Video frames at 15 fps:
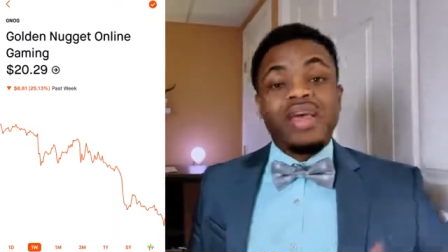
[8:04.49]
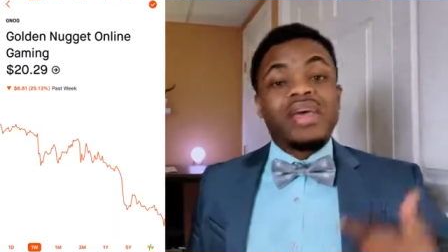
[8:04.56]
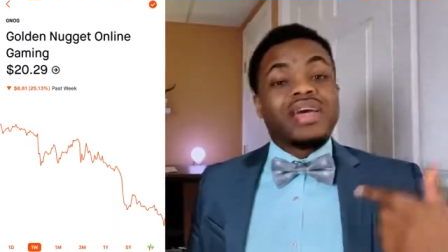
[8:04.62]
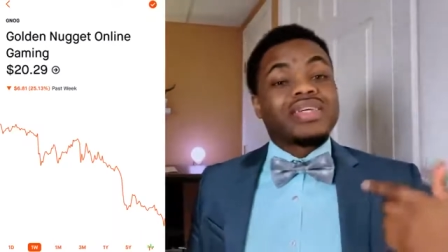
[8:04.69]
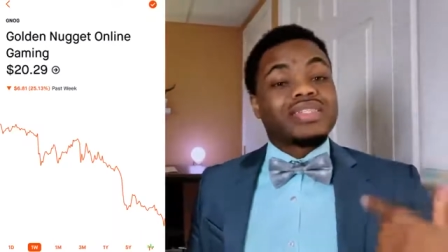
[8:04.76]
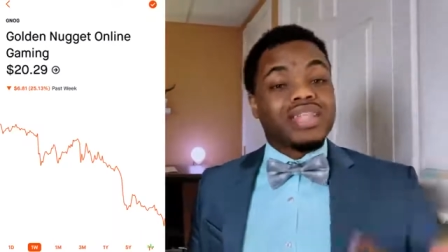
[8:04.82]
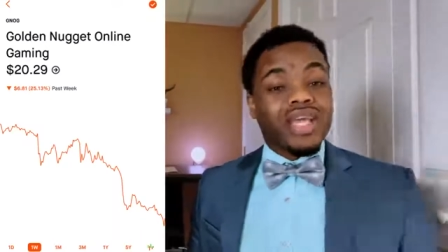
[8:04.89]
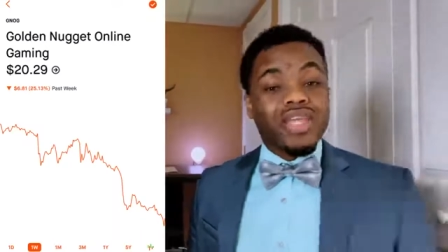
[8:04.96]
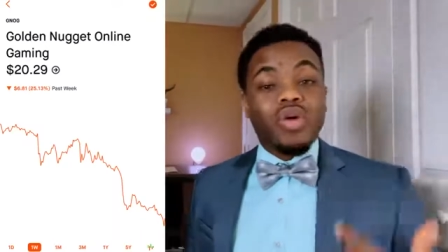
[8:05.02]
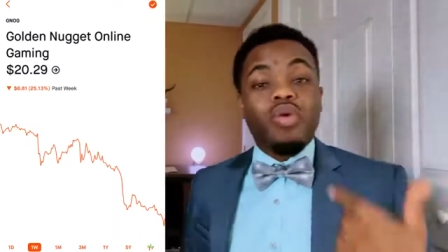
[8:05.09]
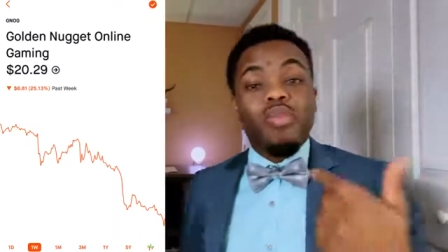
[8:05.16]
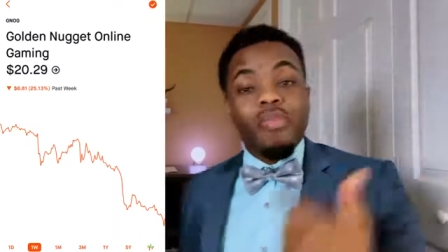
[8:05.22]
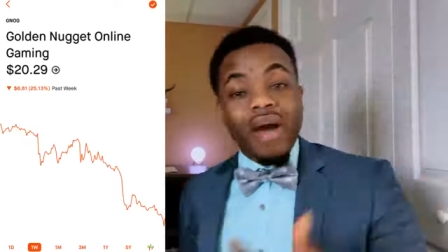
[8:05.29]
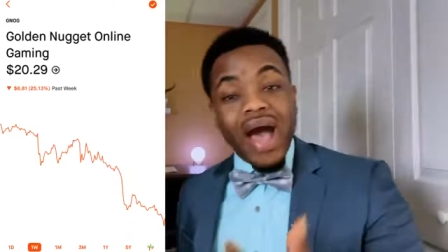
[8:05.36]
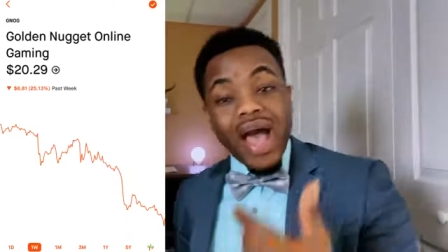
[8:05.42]
because then you'll
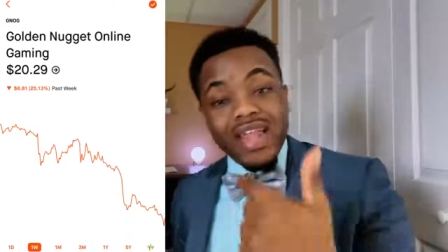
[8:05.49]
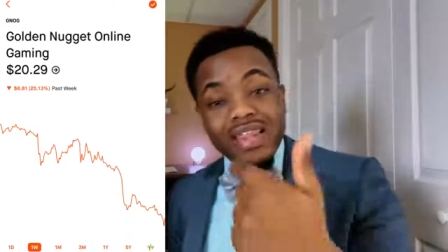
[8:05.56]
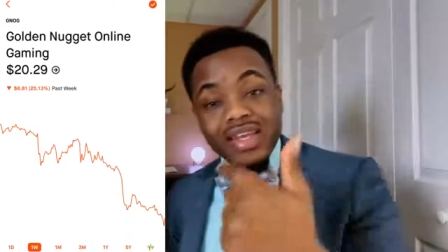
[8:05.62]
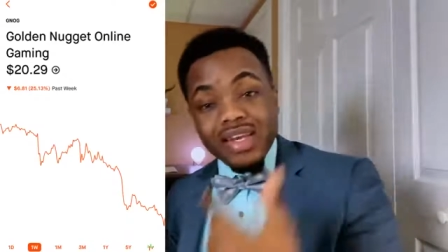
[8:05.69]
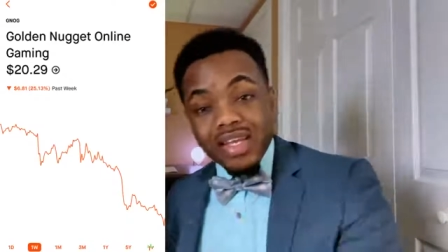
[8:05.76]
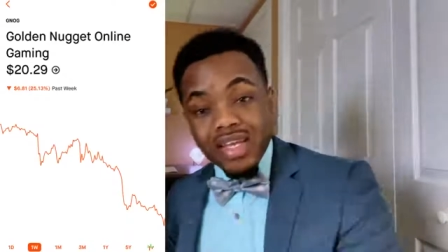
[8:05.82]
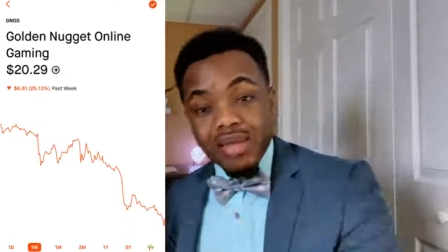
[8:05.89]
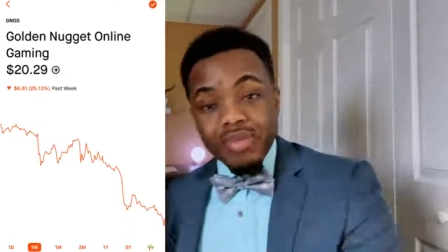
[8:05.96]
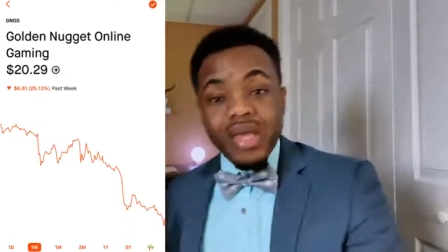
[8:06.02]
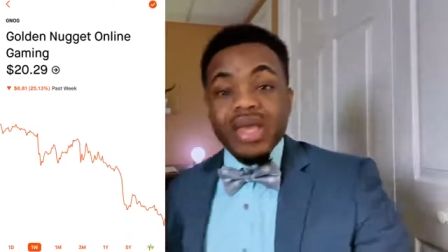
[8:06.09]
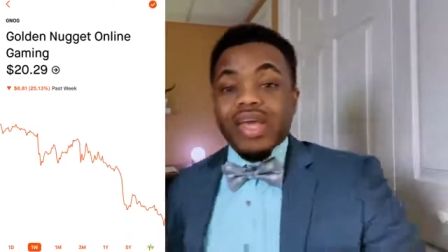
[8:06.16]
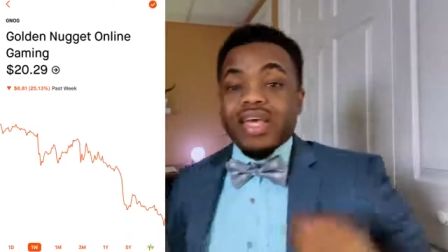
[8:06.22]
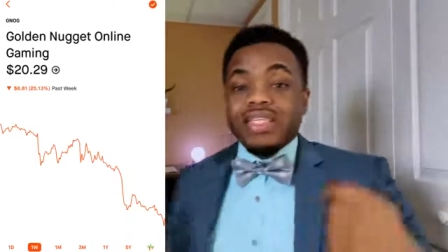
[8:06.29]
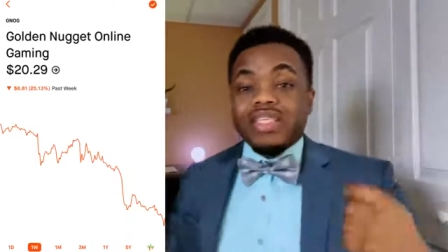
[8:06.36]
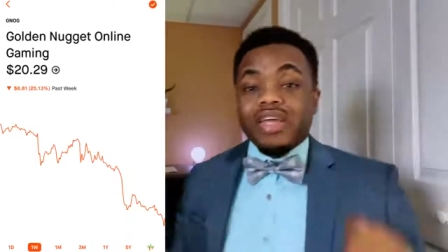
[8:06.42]
buy the dip
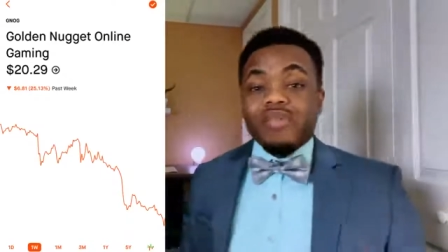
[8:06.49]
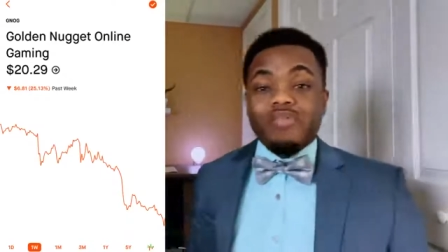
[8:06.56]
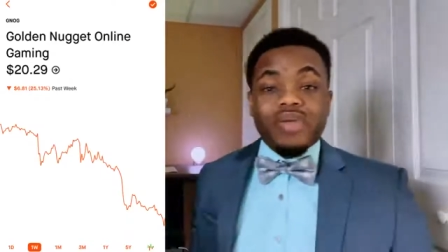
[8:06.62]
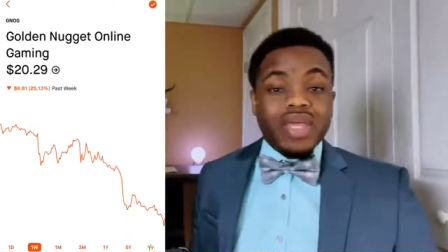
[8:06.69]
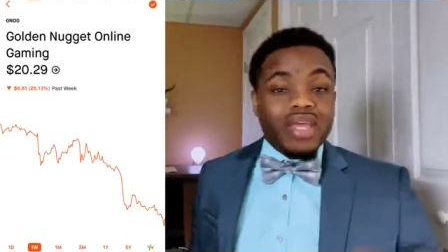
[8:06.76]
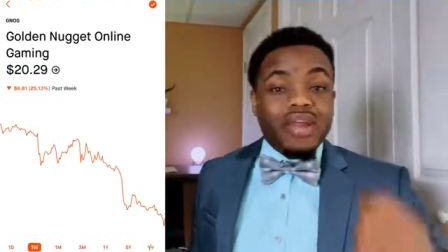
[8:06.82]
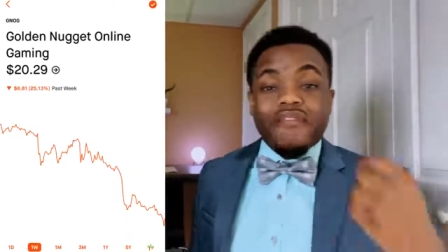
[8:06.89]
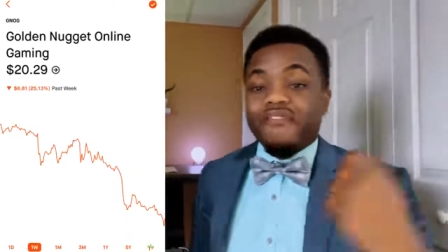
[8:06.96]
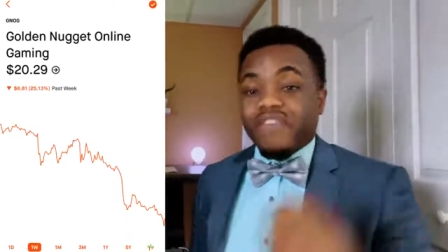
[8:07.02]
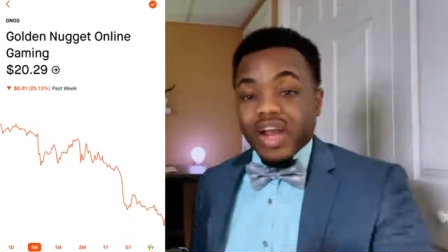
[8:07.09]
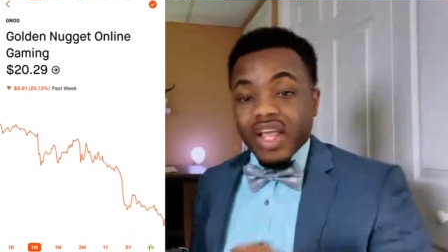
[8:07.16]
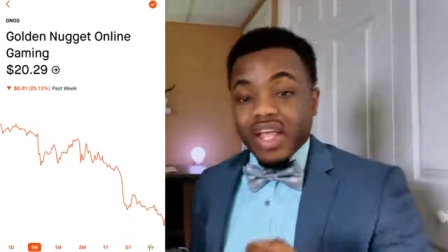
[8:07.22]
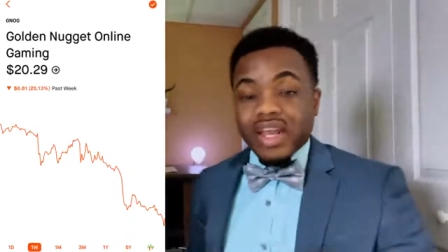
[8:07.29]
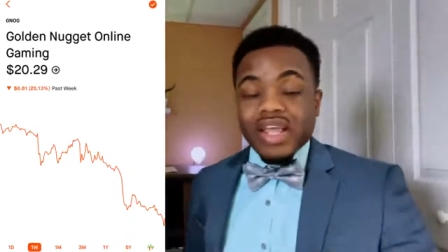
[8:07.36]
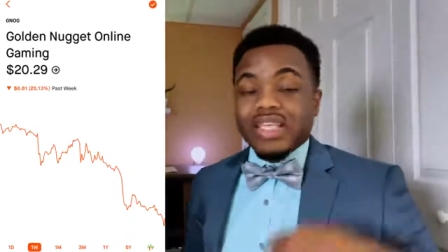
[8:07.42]
instead of being
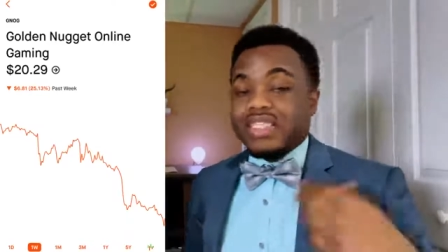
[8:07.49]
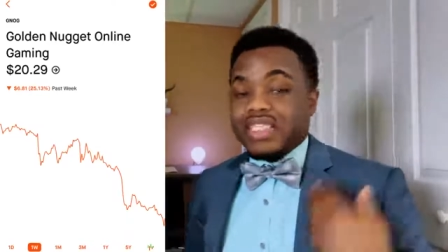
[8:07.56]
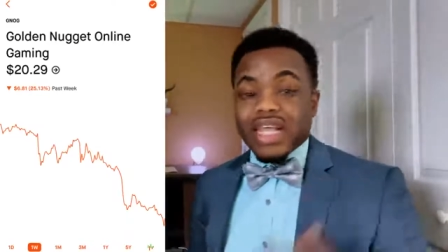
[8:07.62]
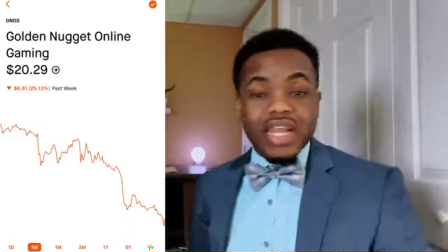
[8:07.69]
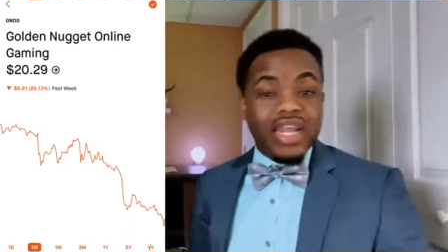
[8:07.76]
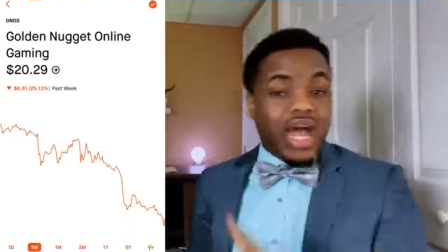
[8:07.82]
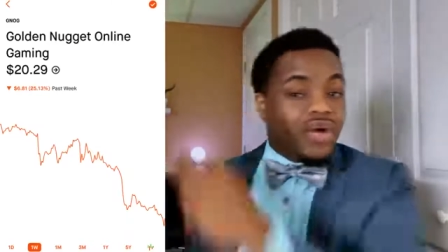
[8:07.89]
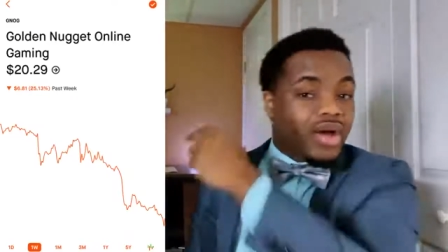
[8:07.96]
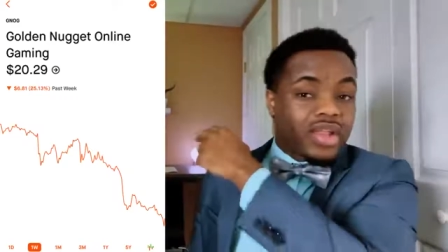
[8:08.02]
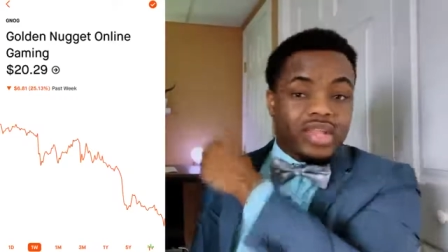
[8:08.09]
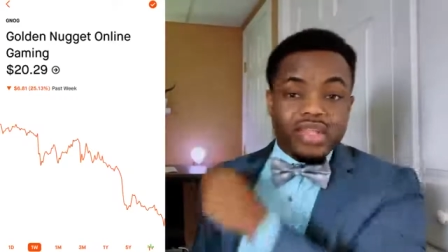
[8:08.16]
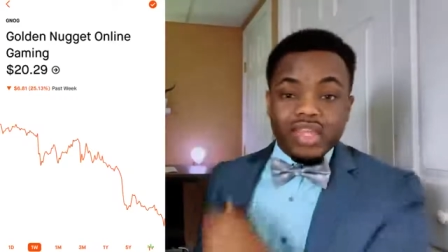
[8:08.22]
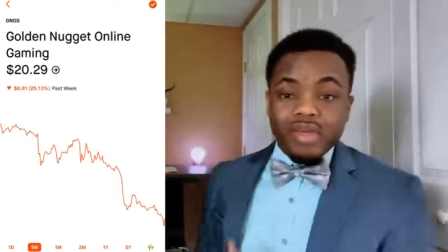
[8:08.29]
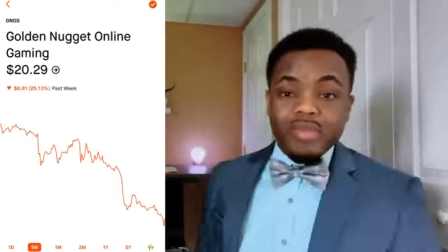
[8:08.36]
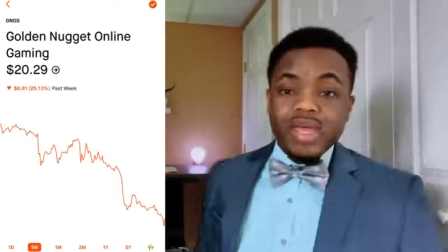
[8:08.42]
afraid and selling out on the
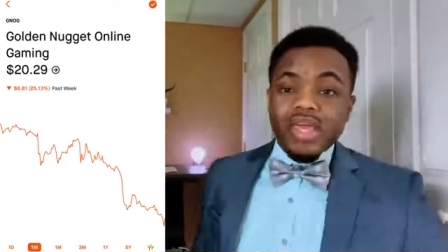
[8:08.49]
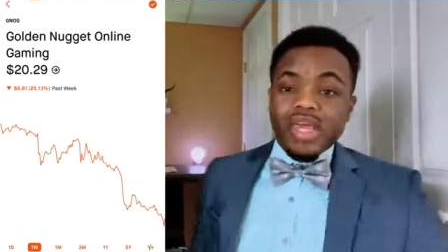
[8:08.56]
dip